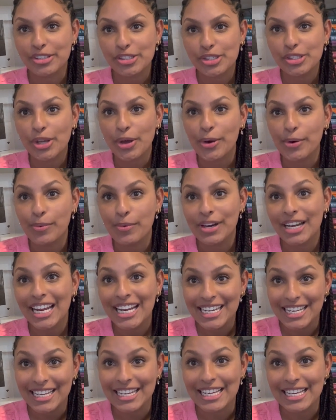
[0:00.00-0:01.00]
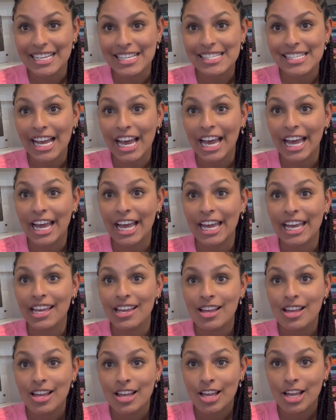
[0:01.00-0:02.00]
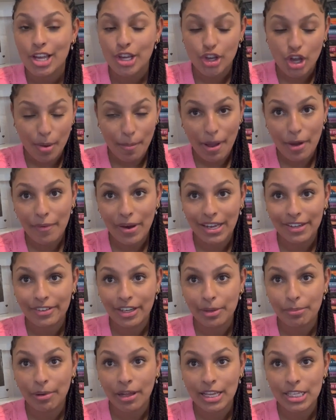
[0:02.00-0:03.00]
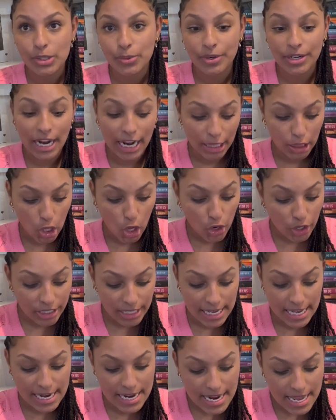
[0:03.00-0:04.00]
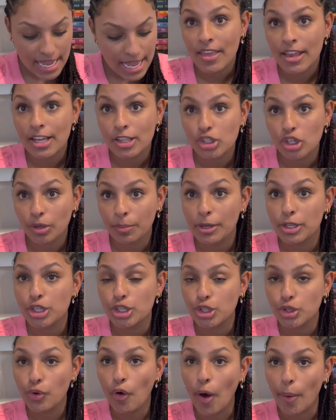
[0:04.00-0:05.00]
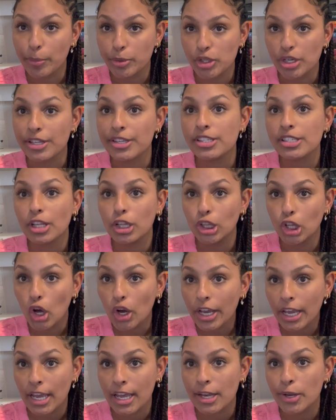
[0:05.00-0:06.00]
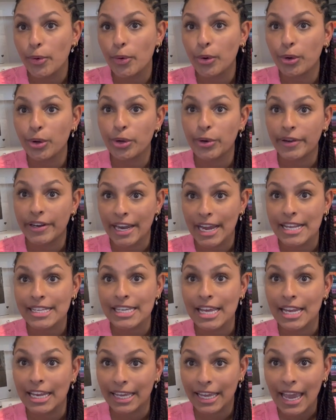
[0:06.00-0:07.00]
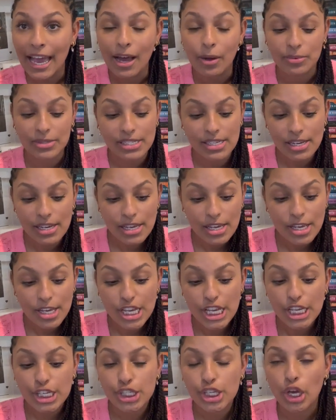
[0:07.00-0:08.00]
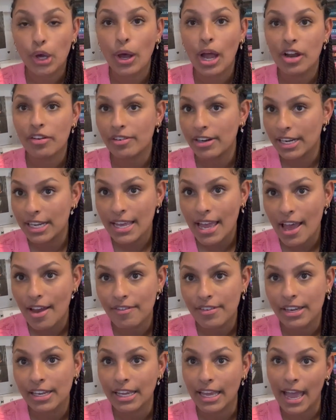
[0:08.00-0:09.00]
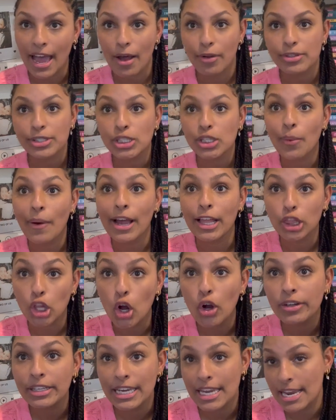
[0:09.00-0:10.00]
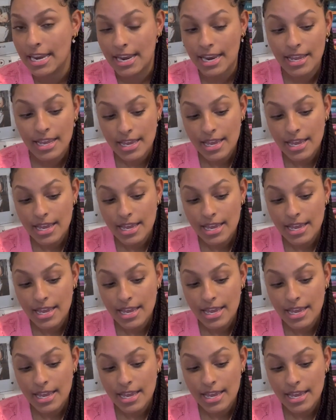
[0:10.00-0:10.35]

So what I did is I got my Wi-Fi password, I logged in, and it took me to two options: log in or create an account. So I already have an account, so I logged in.